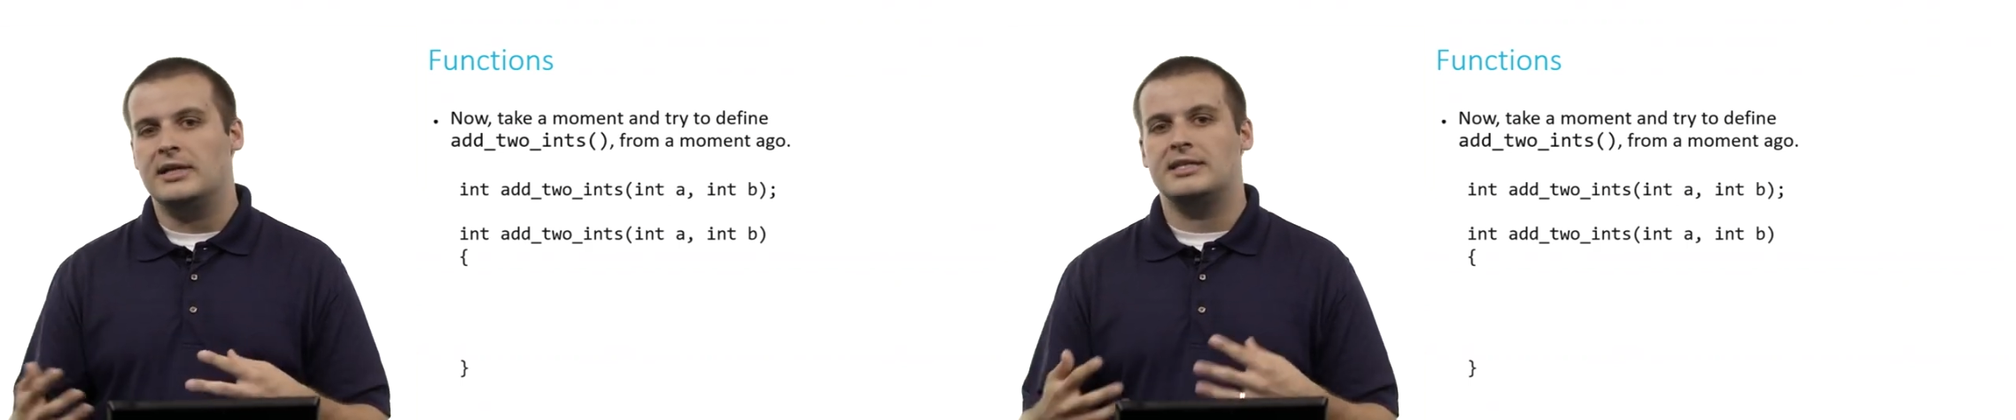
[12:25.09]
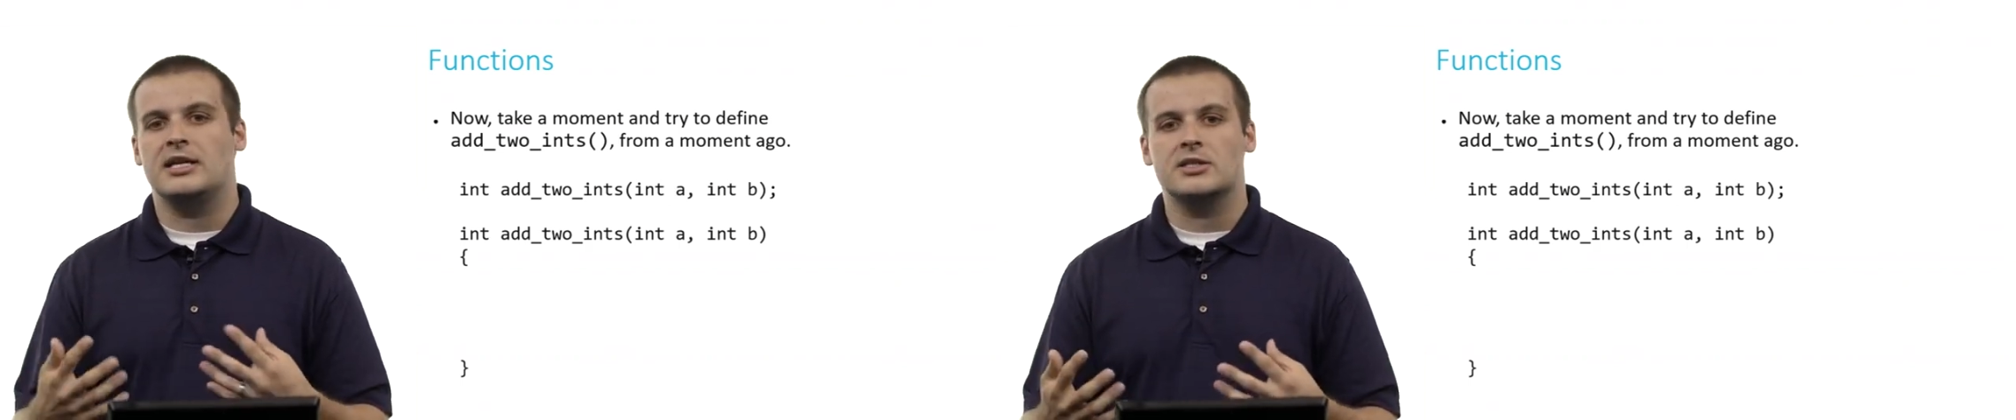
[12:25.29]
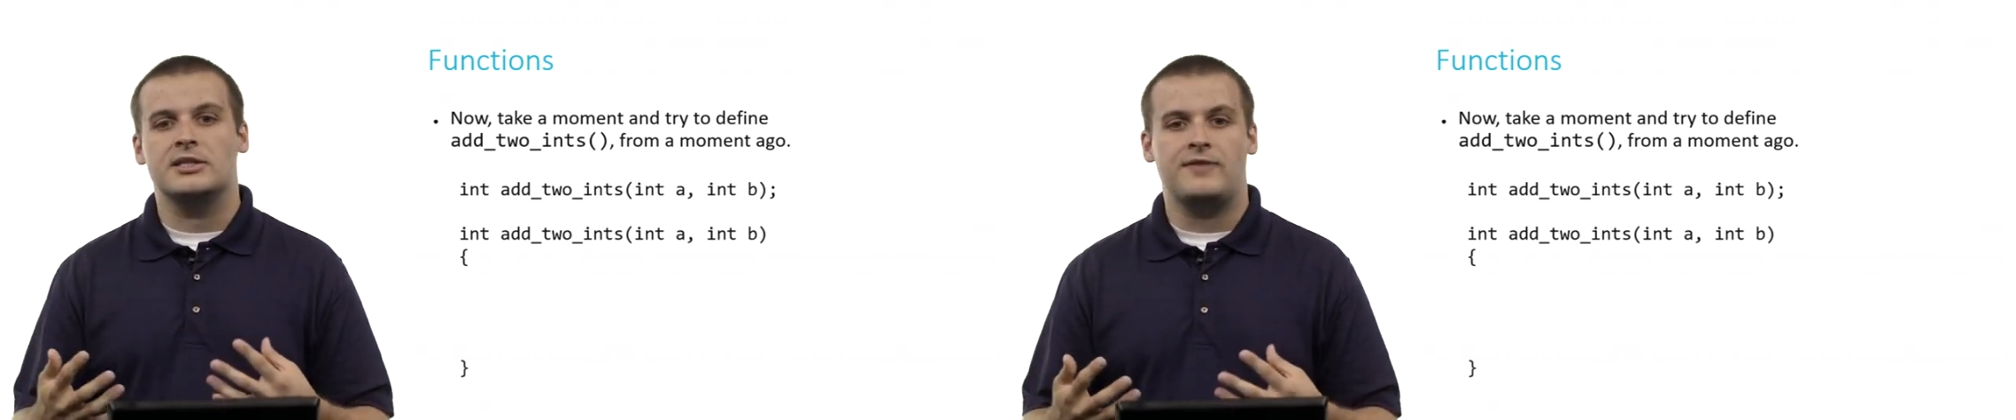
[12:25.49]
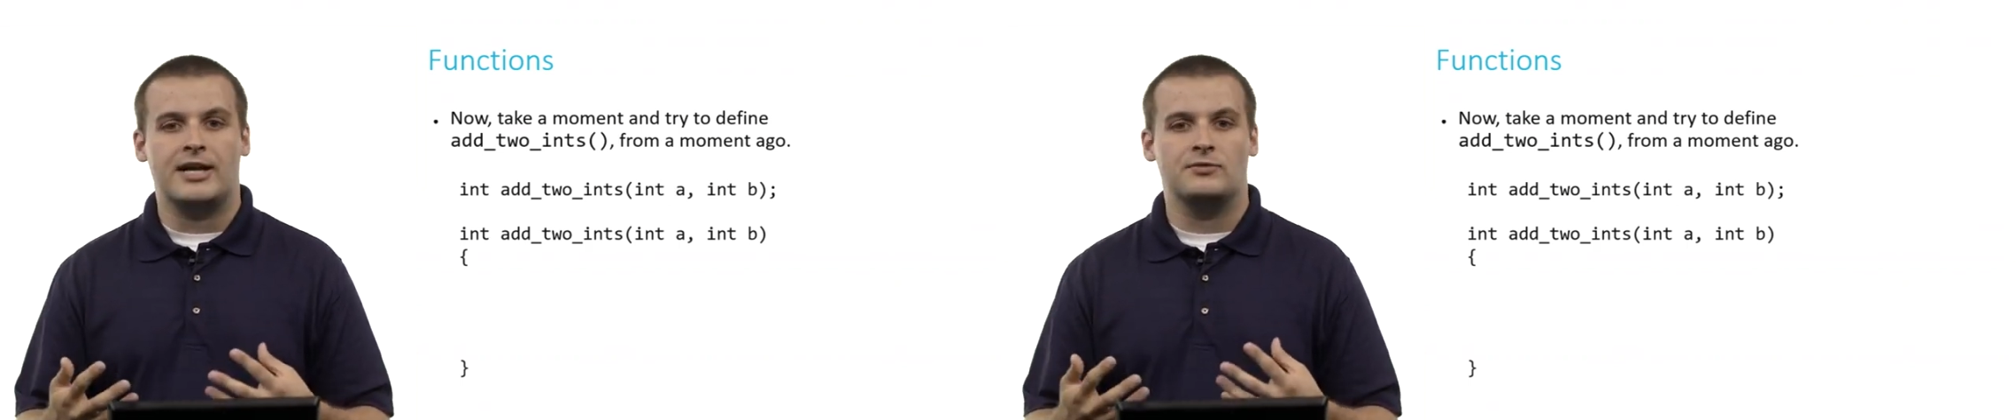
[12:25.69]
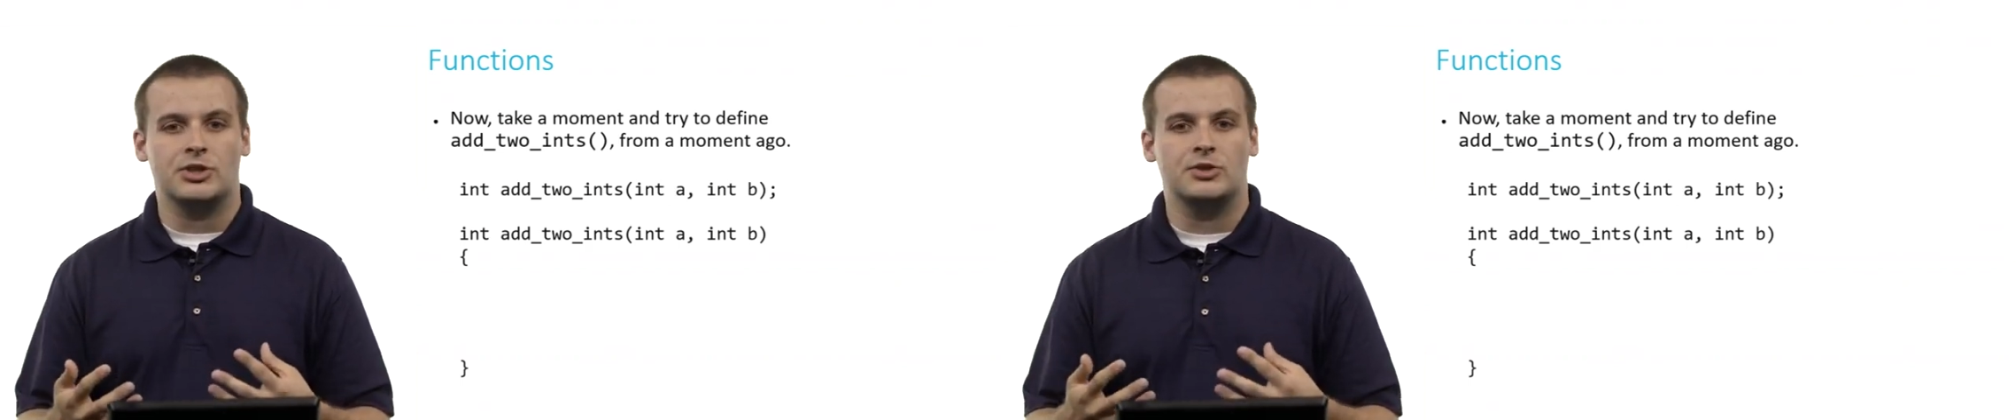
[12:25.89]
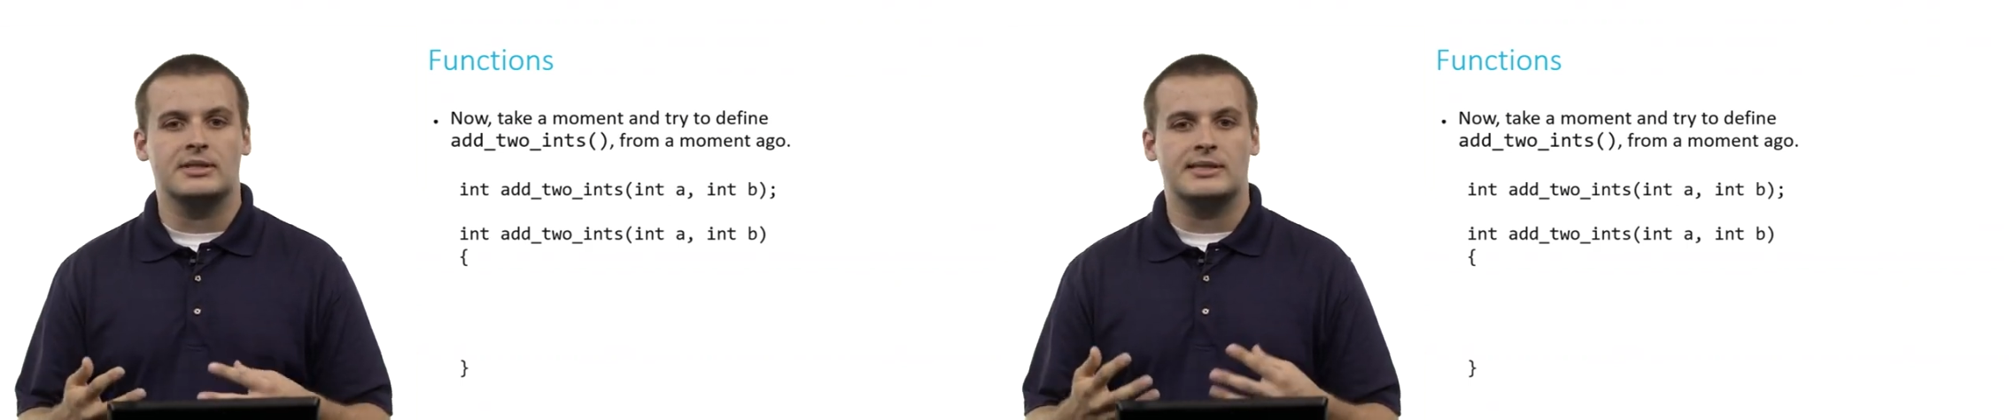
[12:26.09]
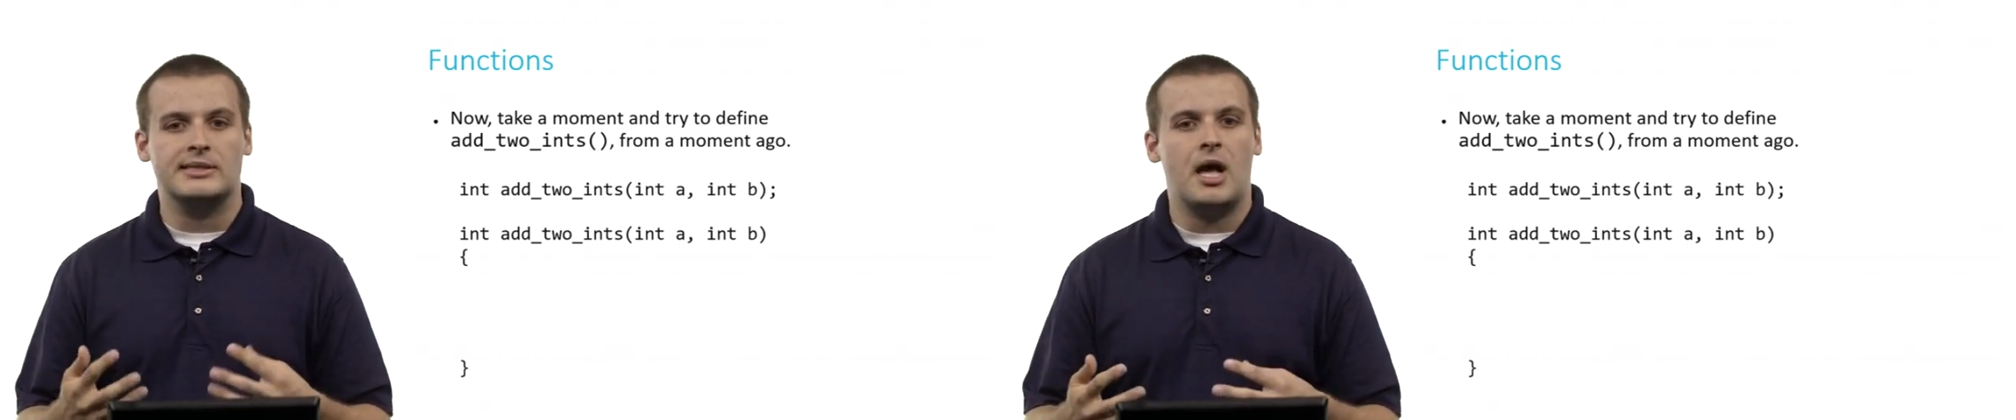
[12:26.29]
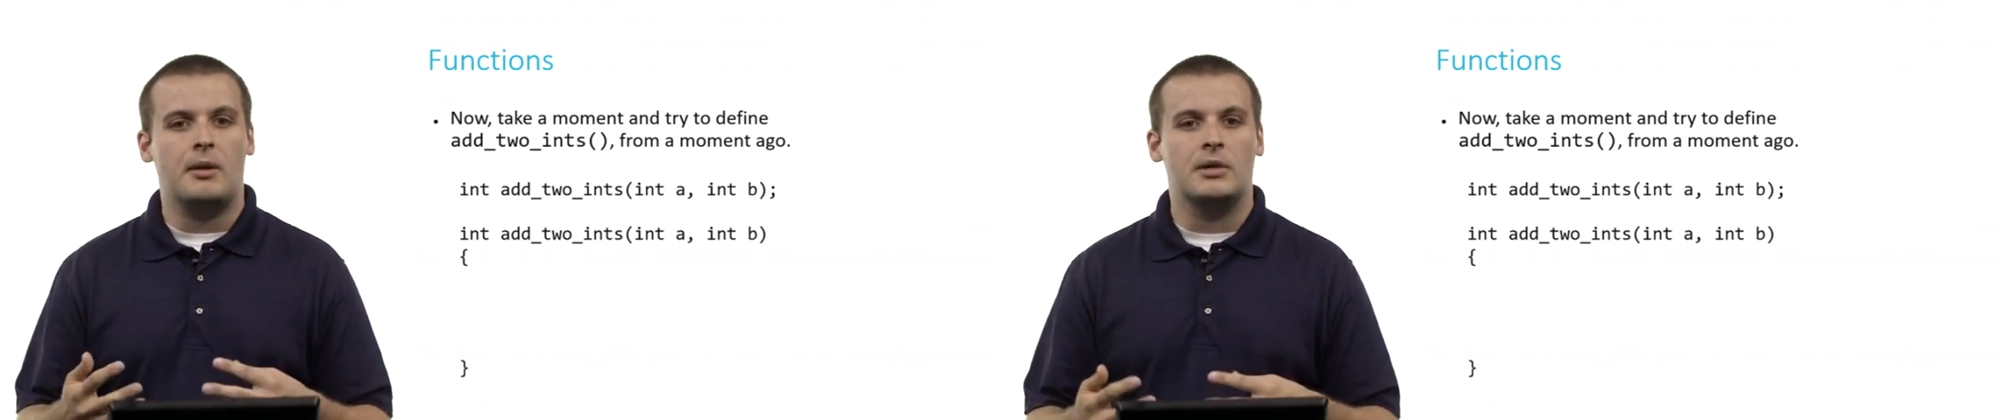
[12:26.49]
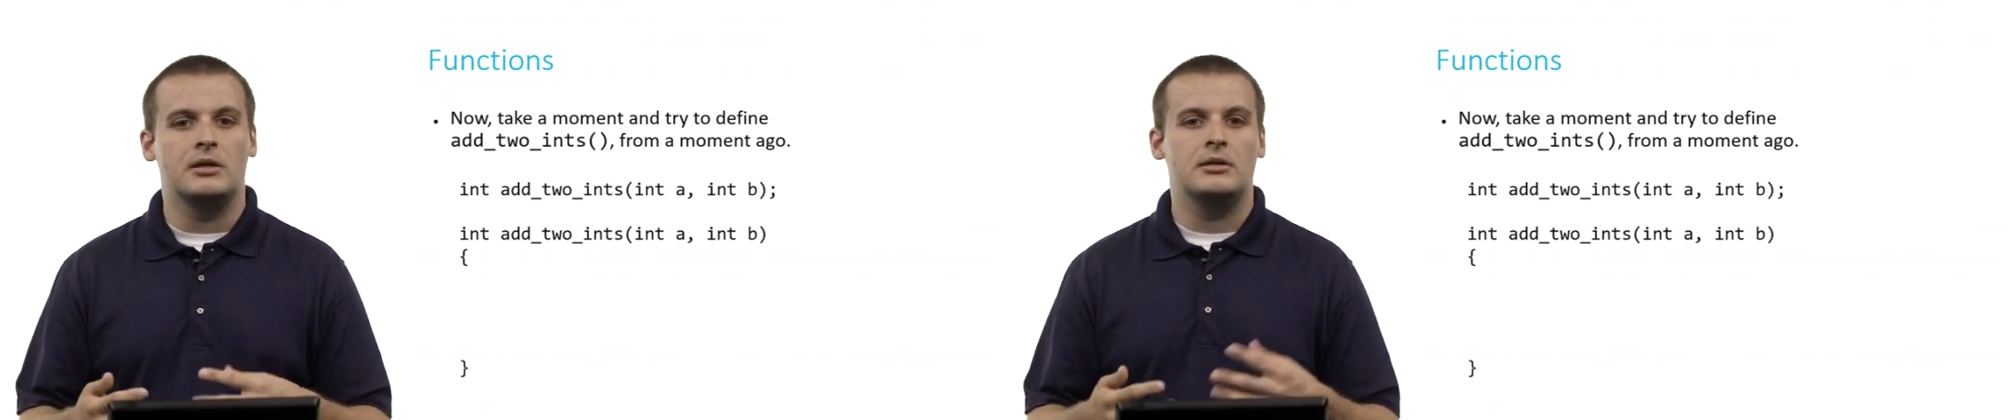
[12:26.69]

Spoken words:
it does in fact return the sum